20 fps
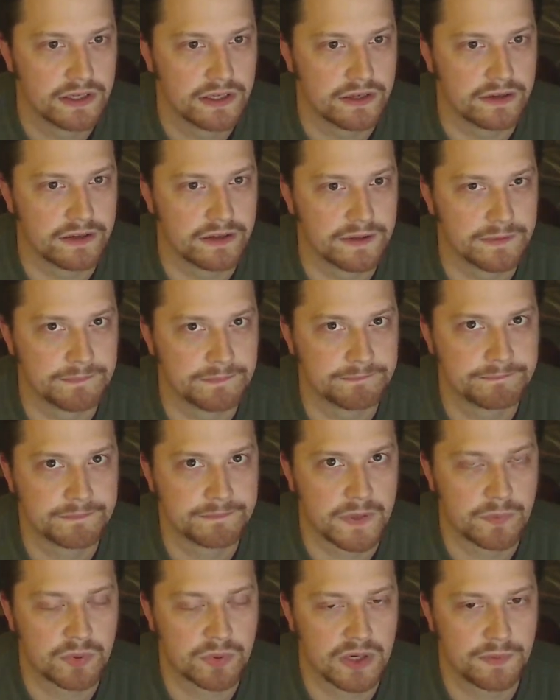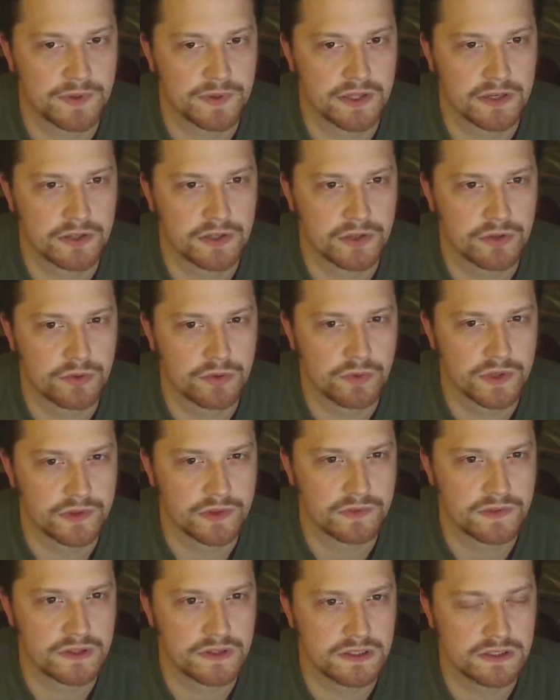Um, I'm probably going to go
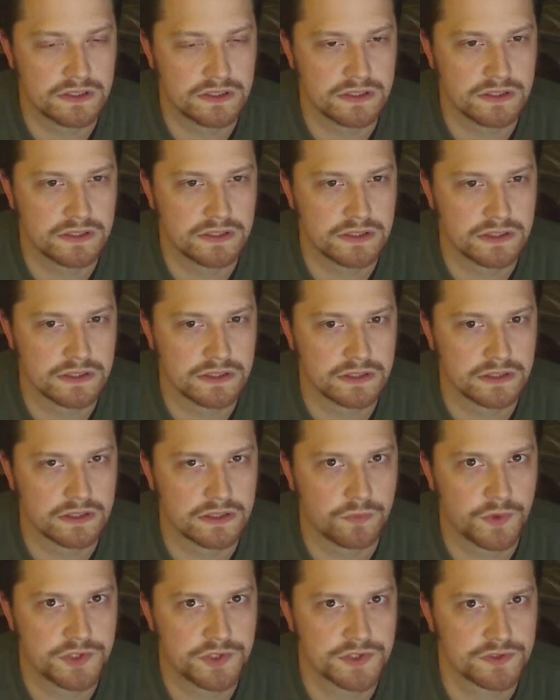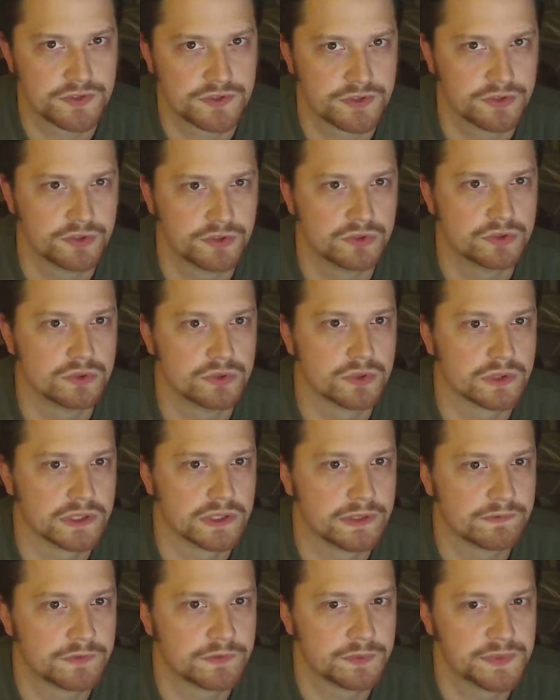with the uh, Witcher 2 or
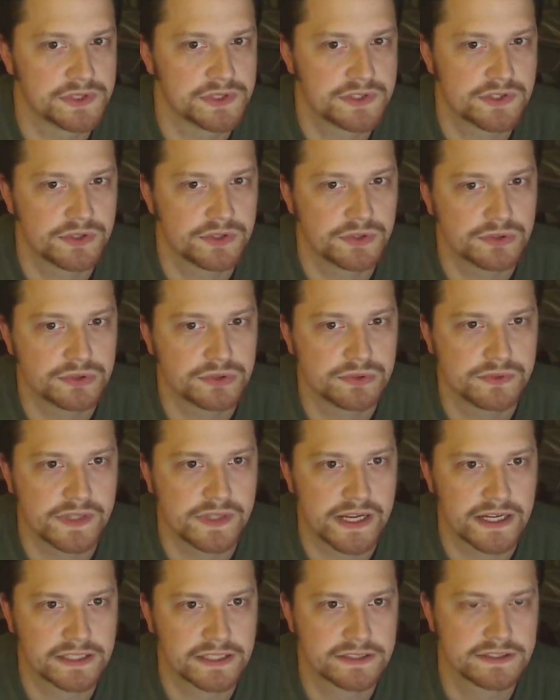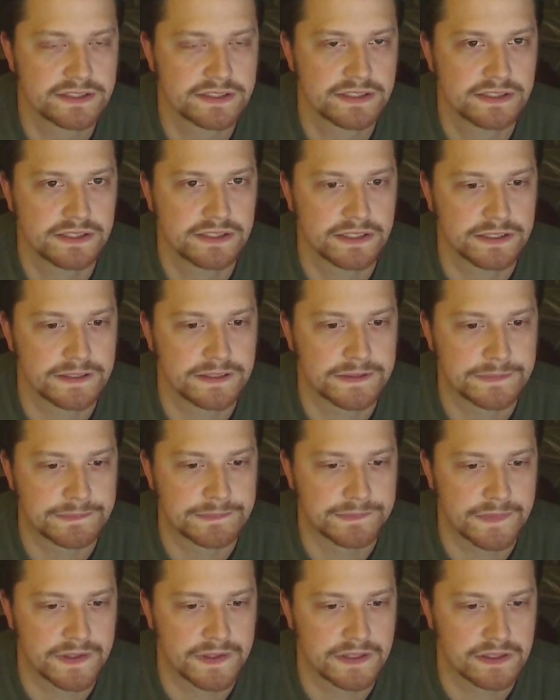Infamous 2 next
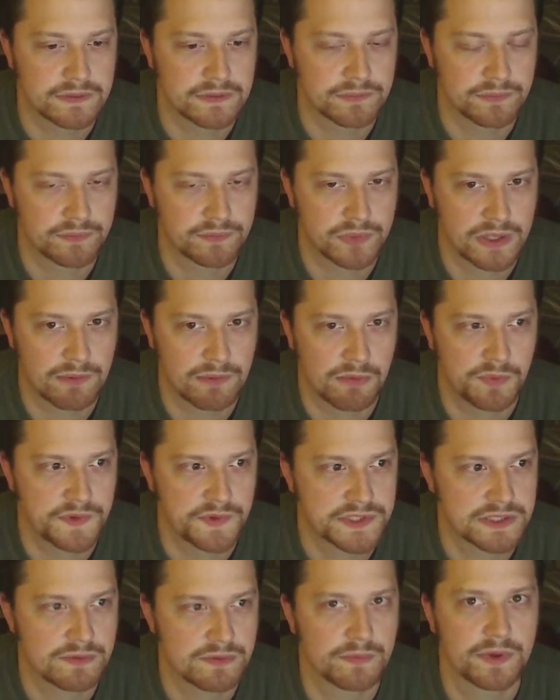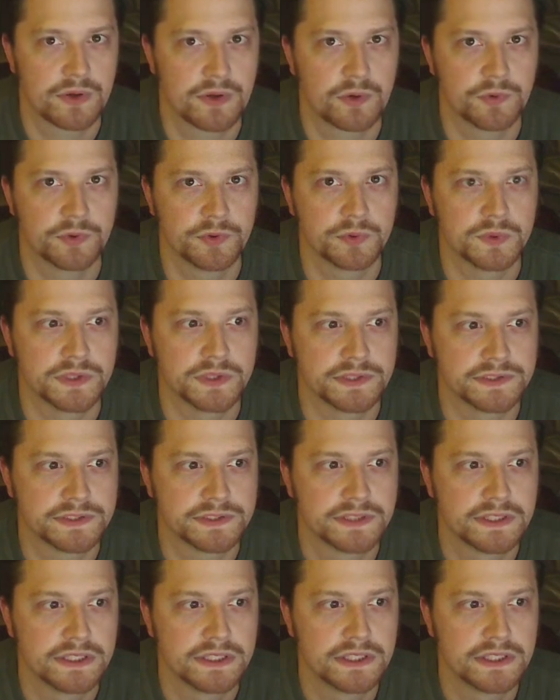um, and then probably some of my older ones.